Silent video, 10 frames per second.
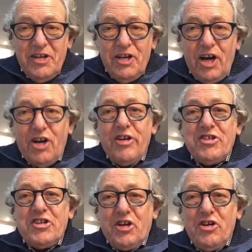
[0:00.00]
across
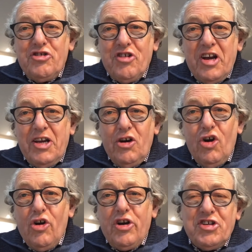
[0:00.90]
the country
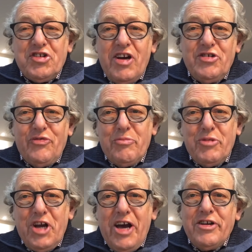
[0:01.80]
orchestrated from
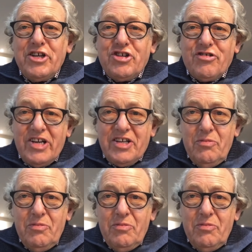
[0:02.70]
Downing Street,